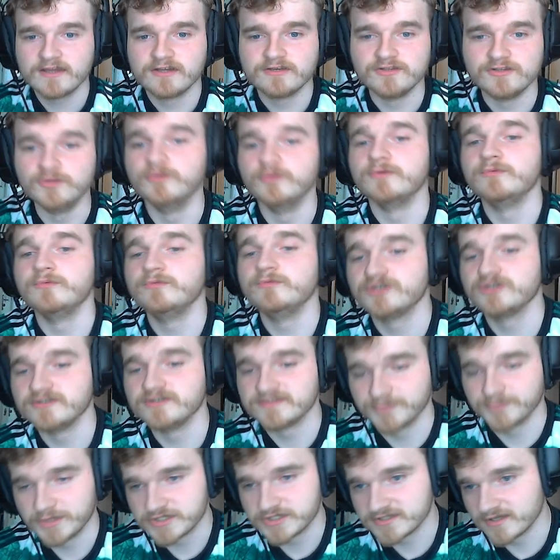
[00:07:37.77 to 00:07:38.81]
you should
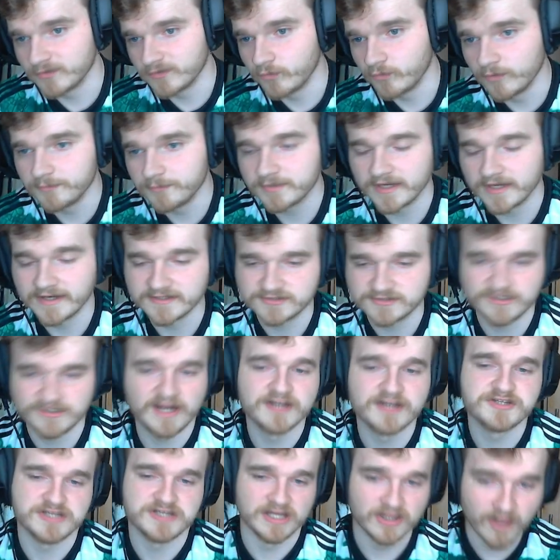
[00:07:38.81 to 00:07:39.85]
switch to the 1-player
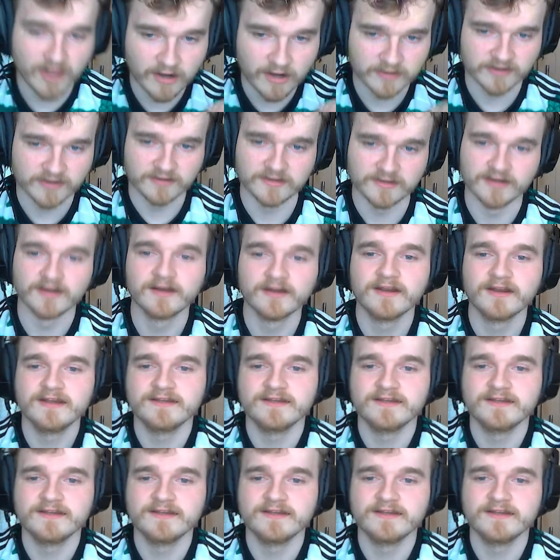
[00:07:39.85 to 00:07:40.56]
strategy a lot earlier.